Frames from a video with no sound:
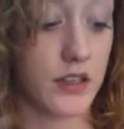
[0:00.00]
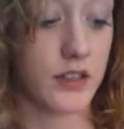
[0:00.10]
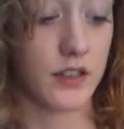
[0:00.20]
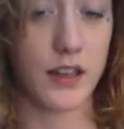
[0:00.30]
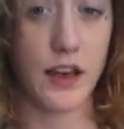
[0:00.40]

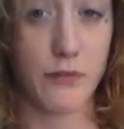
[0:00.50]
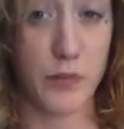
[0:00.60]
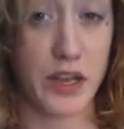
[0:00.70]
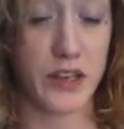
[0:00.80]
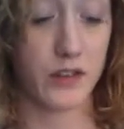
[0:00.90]
to the left
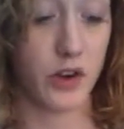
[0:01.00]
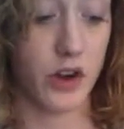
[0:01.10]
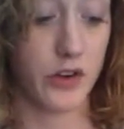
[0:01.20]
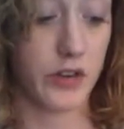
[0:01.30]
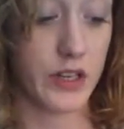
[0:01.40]
brachial
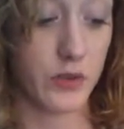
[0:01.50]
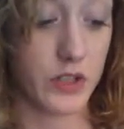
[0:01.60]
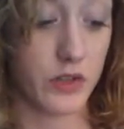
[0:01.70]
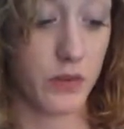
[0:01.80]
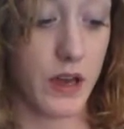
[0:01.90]
artery, in
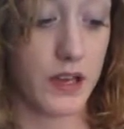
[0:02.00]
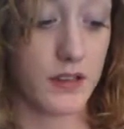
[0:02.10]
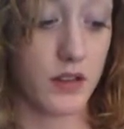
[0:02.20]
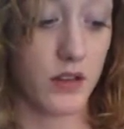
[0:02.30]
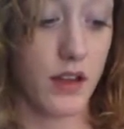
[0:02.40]
which you would
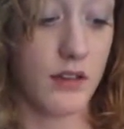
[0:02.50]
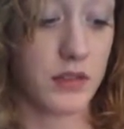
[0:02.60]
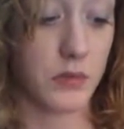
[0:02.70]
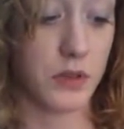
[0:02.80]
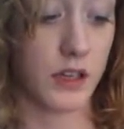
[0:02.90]
pass through the
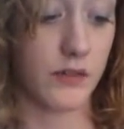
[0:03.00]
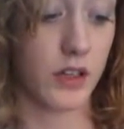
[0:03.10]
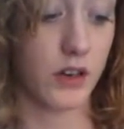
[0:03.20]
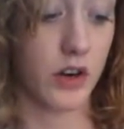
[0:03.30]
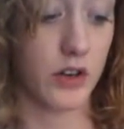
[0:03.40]
left
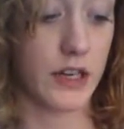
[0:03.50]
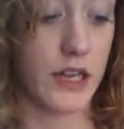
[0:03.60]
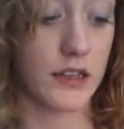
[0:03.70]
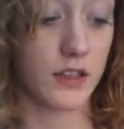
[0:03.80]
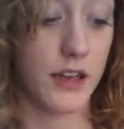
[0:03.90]
subclavian artery
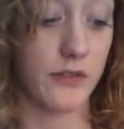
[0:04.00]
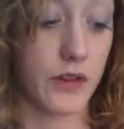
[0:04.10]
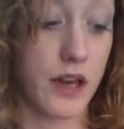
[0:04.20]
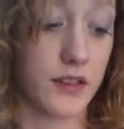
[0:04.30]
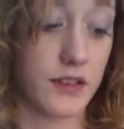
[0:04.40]
and the
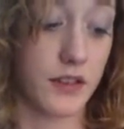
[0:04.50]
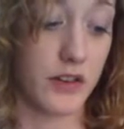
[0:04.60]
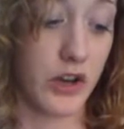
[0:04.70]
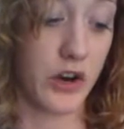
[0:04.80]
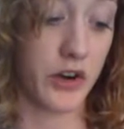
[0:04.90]
left
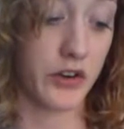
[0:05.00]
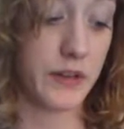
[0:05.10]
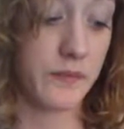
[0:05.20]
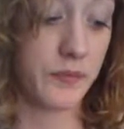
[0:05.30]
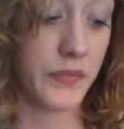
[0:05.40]
axillary
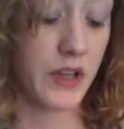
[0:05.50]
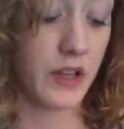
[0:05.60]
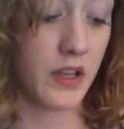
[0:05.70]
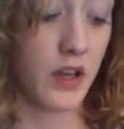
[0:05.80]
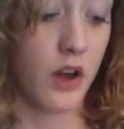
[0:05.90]
artery.
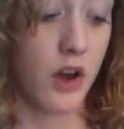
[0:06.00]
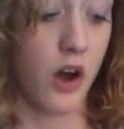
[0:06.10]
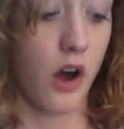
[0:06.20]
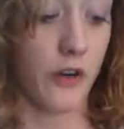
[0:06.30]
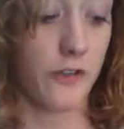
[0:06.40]

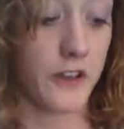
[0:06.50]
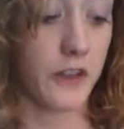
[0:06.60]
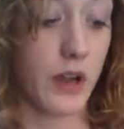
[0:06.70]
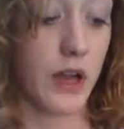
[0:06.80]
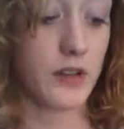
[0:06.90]
Our
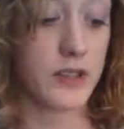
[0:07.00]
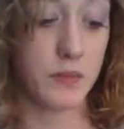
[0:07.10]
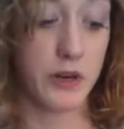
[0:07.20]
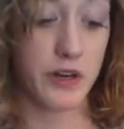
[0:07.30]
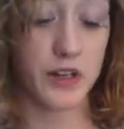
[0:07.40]
fifth route,
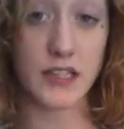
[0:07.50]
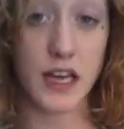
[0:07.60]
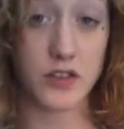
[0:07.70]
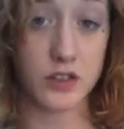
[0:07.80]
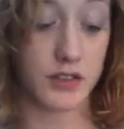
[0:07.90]
superior
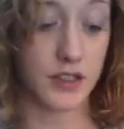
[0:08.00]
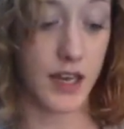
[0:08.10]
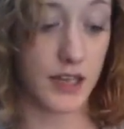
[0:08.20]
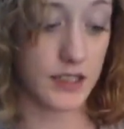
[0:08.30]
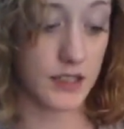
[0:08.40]
sagittal
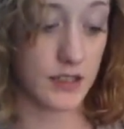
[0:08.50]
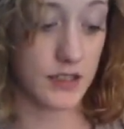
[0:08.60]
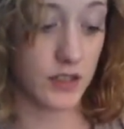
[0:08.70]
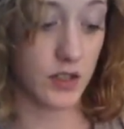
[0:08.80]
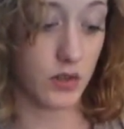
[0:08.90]
sinus
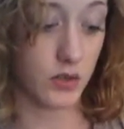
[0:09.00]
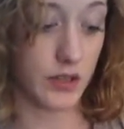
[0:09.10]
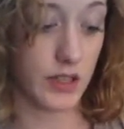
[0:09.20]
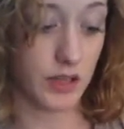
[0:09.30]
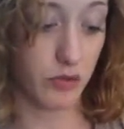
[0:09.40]
to
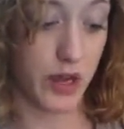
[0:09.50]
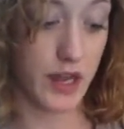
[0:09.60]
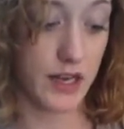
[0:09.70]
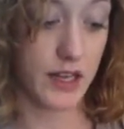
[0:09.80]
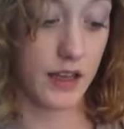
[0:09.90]
the
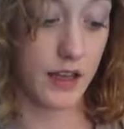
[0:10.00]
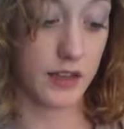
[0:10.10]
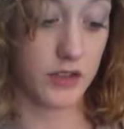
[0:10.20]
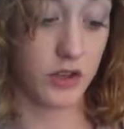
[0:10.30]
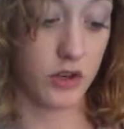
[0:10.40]
right
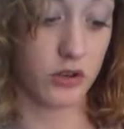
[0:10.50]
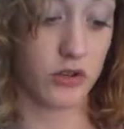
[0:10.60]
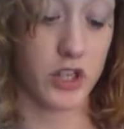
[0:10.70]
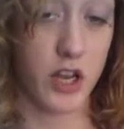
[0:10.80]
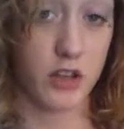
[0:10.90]

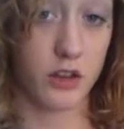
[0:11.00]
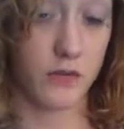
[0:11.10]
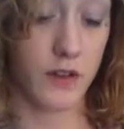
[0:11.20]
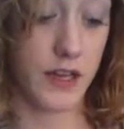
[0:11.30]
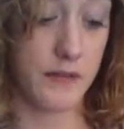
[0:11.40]
internal jugular
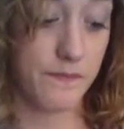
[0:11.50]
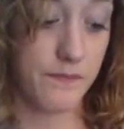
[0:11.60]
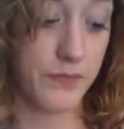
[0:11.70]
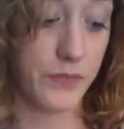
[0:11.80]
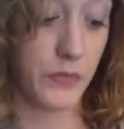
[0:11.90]
vein,
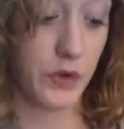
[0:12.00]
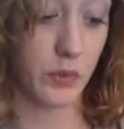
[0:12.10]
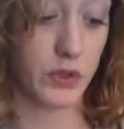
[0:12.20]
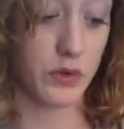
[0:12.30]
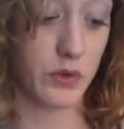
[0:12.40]

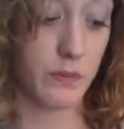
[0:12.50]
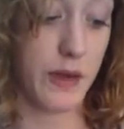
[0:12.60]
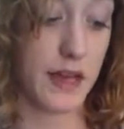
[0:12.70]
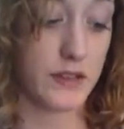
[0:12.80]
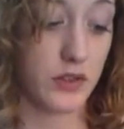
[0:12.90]
in which we would
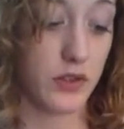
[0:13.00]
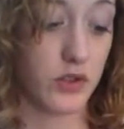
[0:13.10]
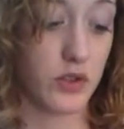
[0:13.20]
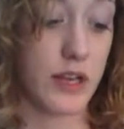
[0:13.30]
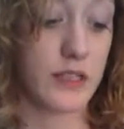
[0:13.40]
pass through the
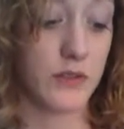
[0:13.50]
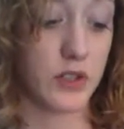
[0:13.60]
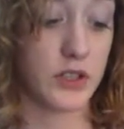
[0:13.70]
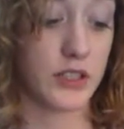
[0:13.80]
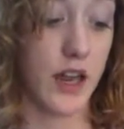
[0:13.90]

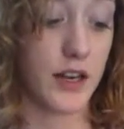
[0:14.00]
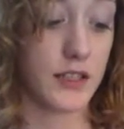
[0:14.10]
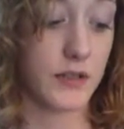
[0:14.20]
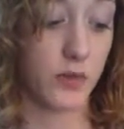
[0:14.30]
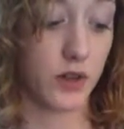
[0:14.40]
transverse
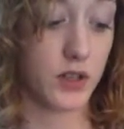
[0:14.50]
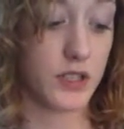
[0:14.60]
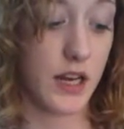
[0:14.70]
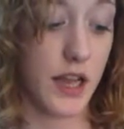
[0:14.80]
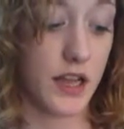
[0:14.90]
sinus
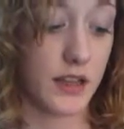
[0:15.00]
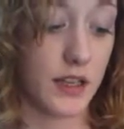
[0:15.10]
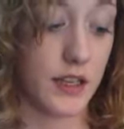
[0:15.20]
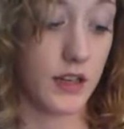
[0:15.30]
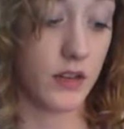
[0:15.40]
first and
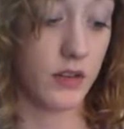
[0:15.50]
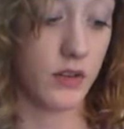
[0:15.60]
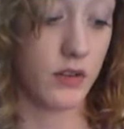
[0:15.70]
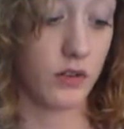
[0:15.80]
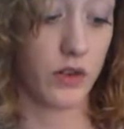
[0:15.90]
the
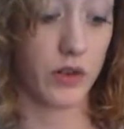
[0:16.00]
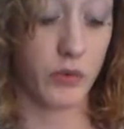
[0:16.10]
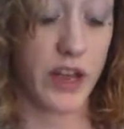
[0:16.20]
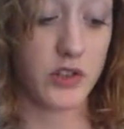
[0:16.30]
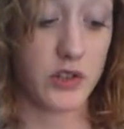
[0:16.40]

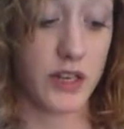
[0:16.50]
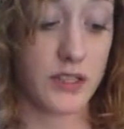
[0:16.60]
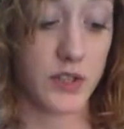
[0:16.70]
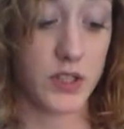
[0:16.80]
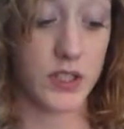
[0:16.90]
right
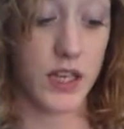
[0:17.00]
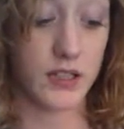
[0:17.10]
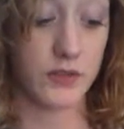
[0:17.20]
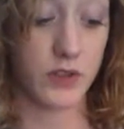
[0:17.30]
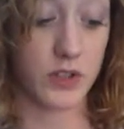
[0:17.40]
transverse
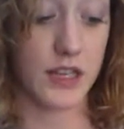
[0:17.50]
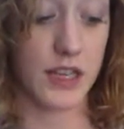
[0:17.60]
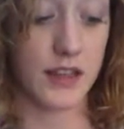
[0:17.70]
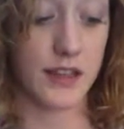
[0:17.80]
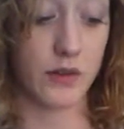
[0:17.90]
sinus first
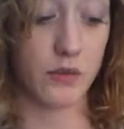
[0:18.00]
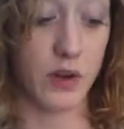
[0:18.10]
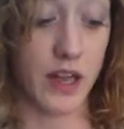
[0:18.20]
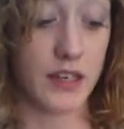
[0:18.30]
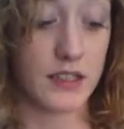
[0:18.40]
and the
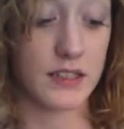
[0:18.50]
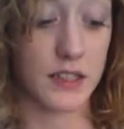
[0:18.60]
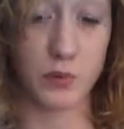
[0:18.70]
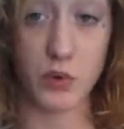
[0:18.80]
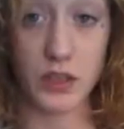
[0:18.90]
right
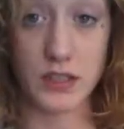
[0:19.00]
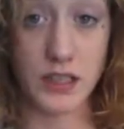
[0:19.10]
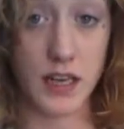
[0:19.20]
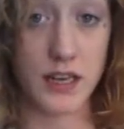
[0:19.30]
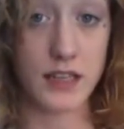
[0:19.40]
sigmoid
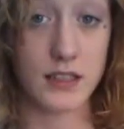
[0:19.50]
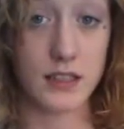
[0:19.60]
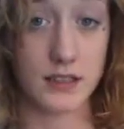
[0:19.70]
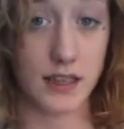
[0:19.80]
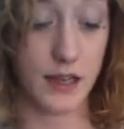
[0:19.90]
sinus
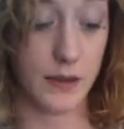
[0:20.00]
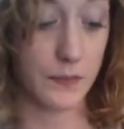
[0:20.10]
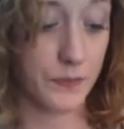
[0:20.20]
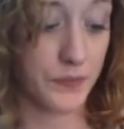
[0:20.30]
second.